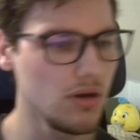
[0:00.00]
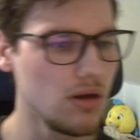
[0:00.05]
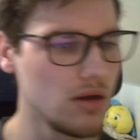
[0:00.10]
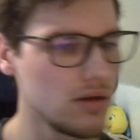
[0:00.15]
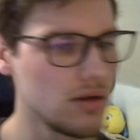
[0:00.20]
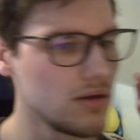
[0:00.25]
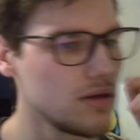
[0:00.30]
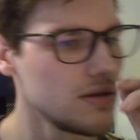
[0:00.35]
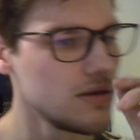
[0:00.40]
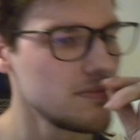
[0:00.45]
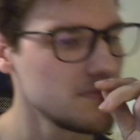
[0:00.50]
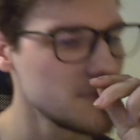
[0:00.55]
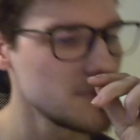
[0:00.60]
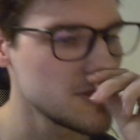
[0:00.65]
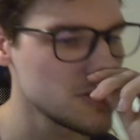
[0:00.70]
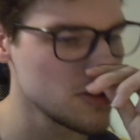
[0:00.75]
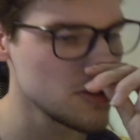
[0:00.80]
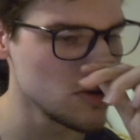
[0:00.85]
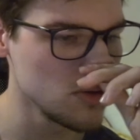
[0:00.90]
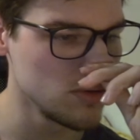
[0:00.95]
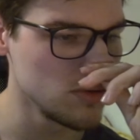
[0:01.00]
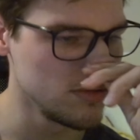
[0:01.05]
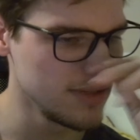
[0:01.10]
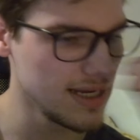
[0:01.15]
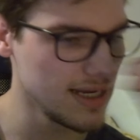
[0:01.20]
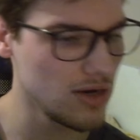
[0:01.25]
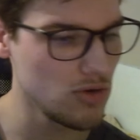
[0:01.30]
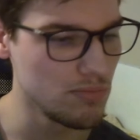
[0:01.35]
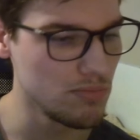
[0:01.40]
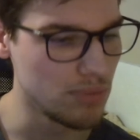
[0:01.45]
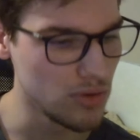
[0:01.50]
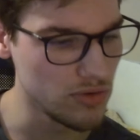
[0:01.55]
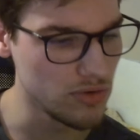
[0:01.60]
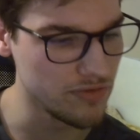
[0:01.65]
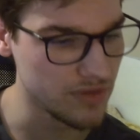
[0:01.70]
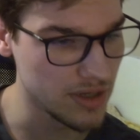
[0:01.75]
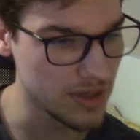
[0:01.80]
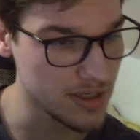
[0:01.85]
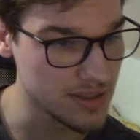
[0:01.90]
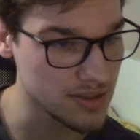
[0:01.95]
So now
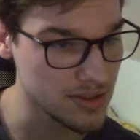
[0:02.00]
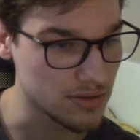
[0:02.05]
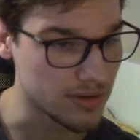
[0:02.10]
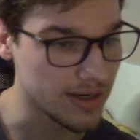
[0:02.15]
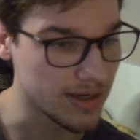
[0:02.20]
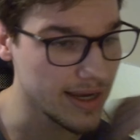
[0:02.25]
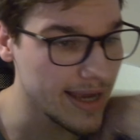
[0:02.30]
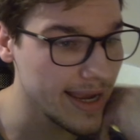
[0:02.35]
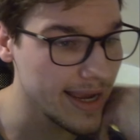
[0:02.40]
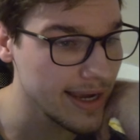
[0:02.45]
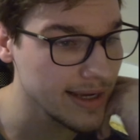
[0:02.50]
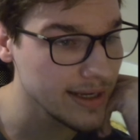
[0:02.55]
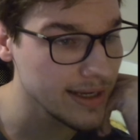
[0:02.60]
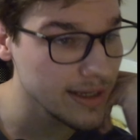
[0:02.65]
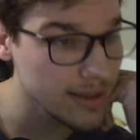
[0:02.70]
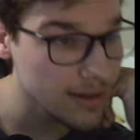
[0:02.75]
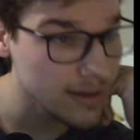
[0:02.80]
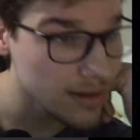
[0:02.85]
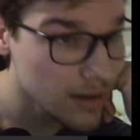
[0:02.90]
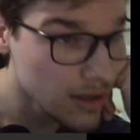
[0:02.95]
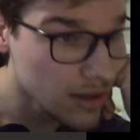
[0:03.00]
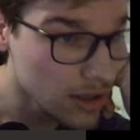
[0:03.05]
both knights are hanging.